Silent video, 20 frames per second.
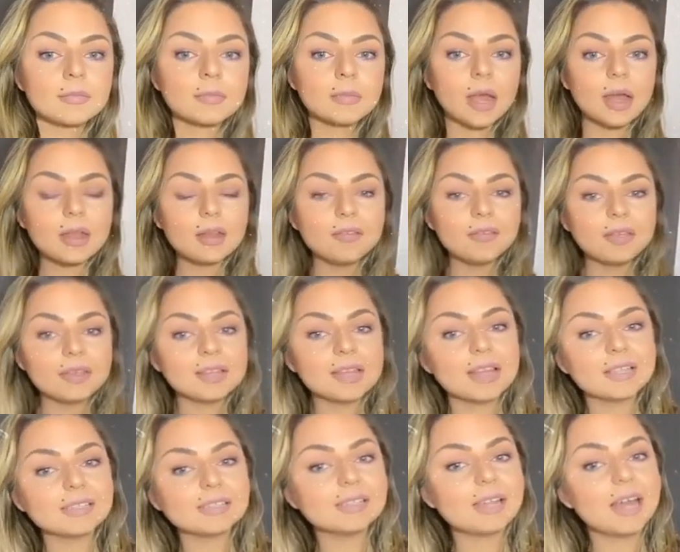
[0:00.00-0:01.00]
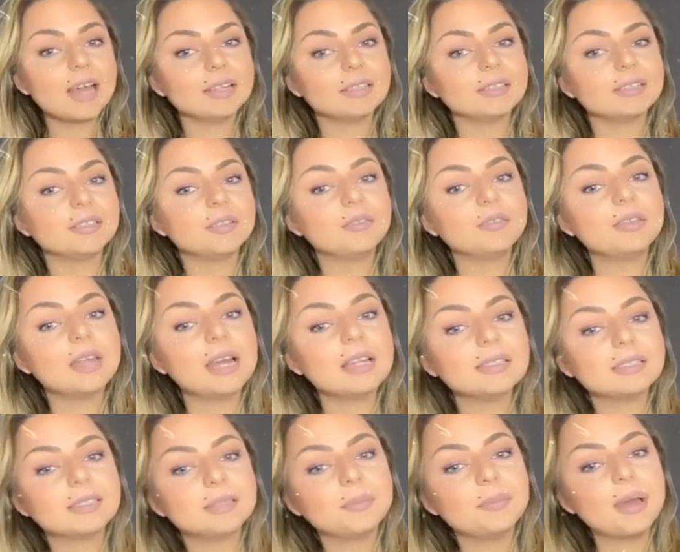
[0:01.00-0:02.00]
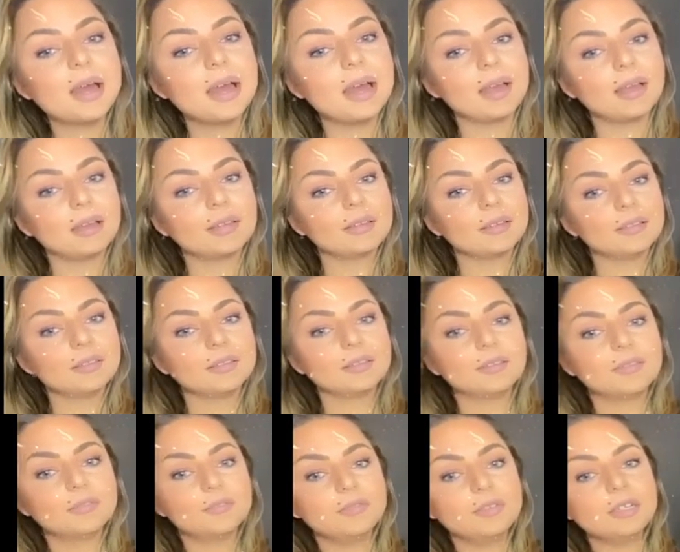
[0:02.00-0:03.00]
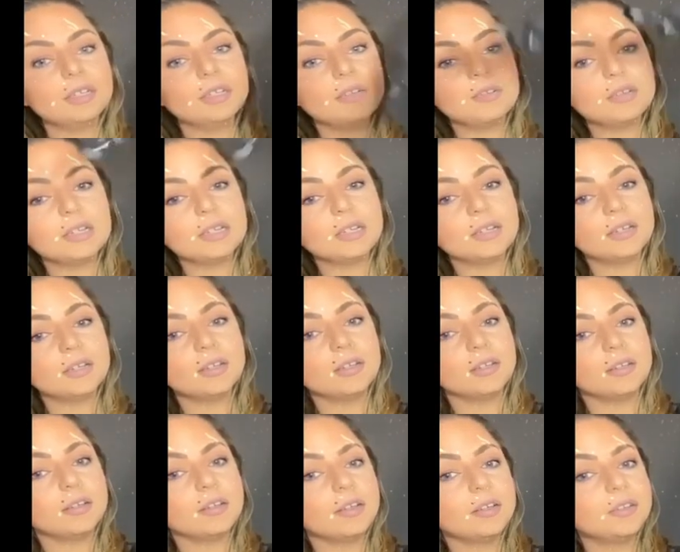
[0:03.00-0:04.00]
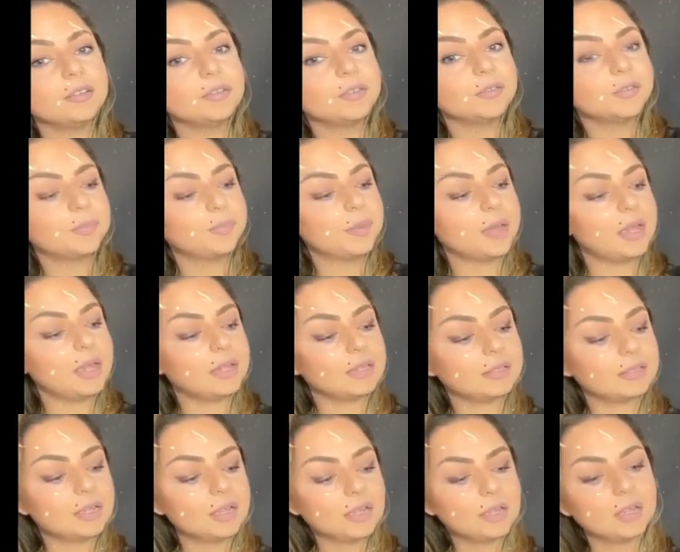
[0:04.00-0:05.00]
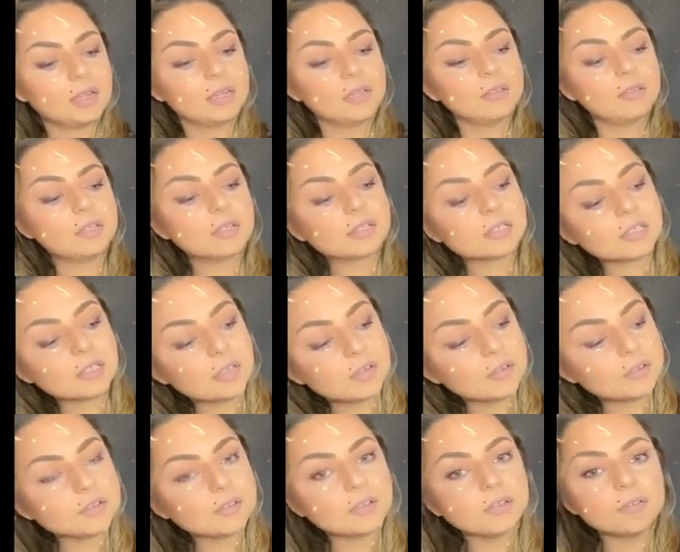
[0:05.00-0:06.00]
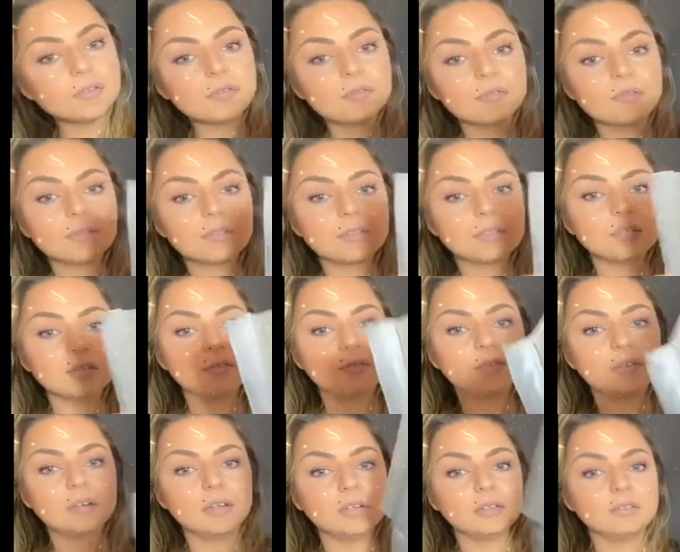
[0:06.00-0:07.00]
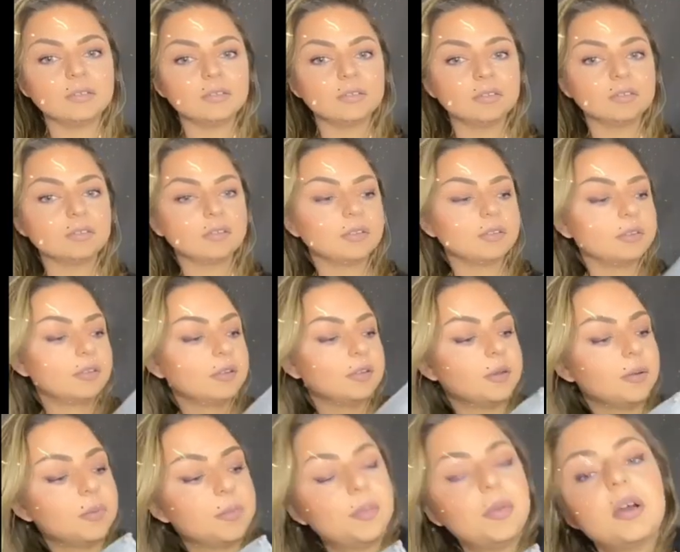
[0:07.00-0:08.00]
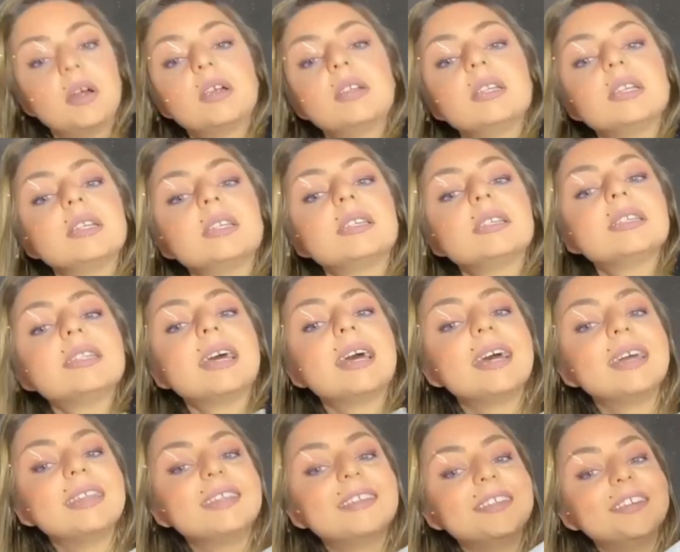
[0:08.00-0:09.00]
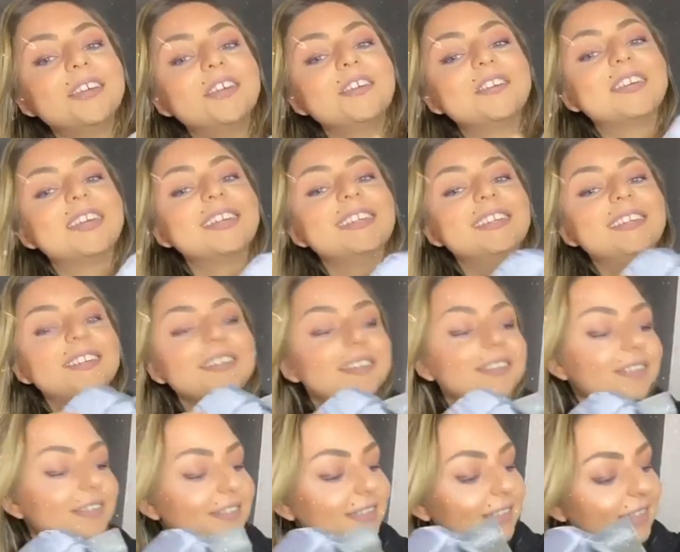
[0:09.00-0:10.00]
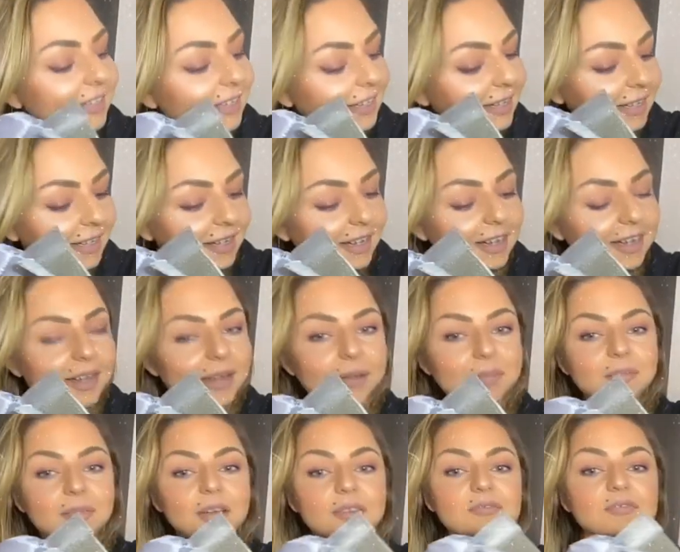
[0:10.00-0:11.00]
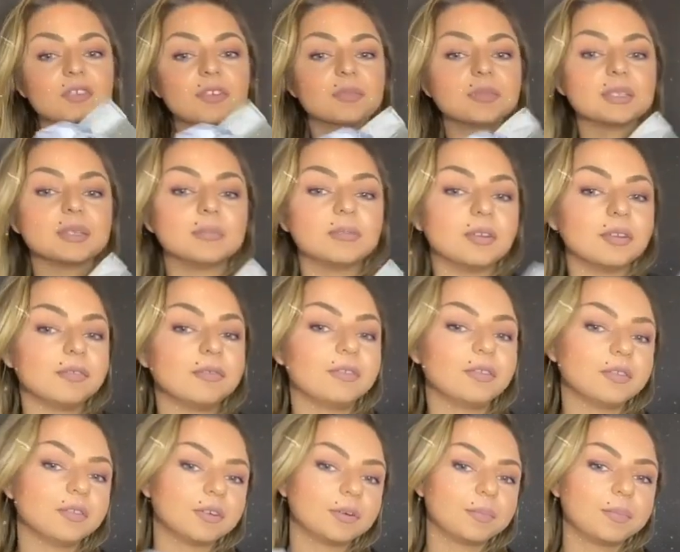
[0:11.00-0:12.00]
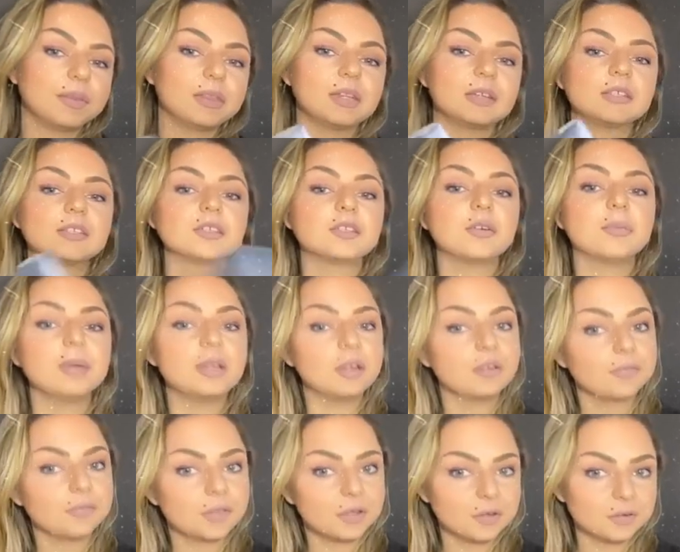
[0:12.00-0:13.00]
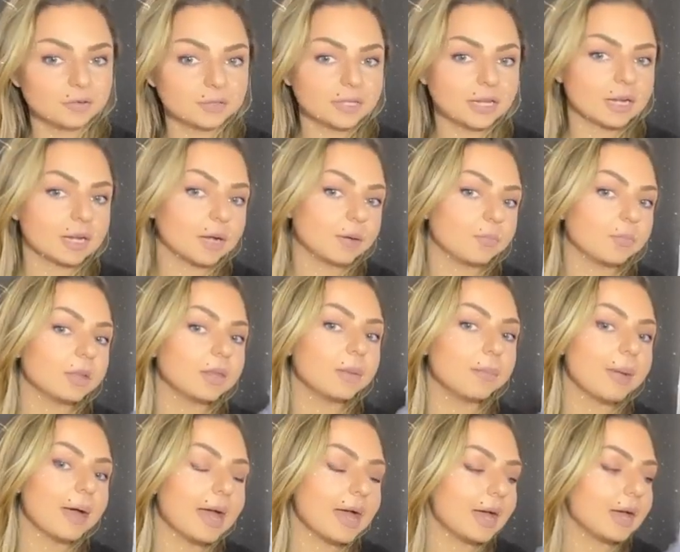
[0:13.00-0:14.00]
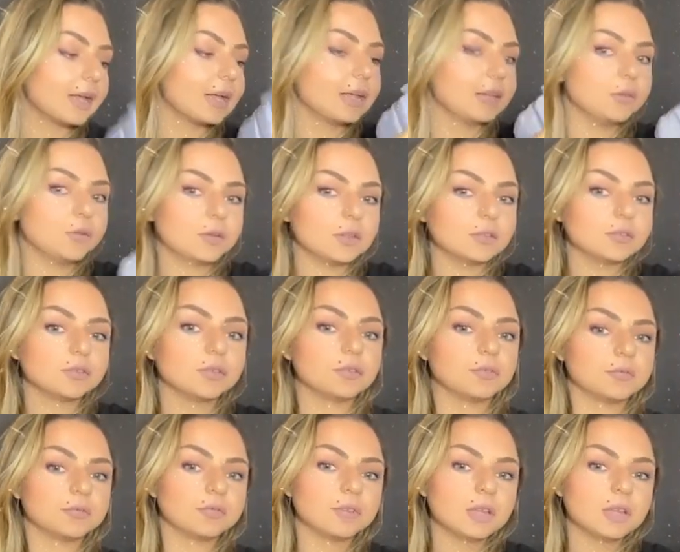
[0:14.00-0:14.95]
And I think that's that. So that's the bag. Really, really good. Loads of space. There's loads of different partings that you can use. I've dropped some on the floor, but there's so many of those that come with a bag, and you can sort of,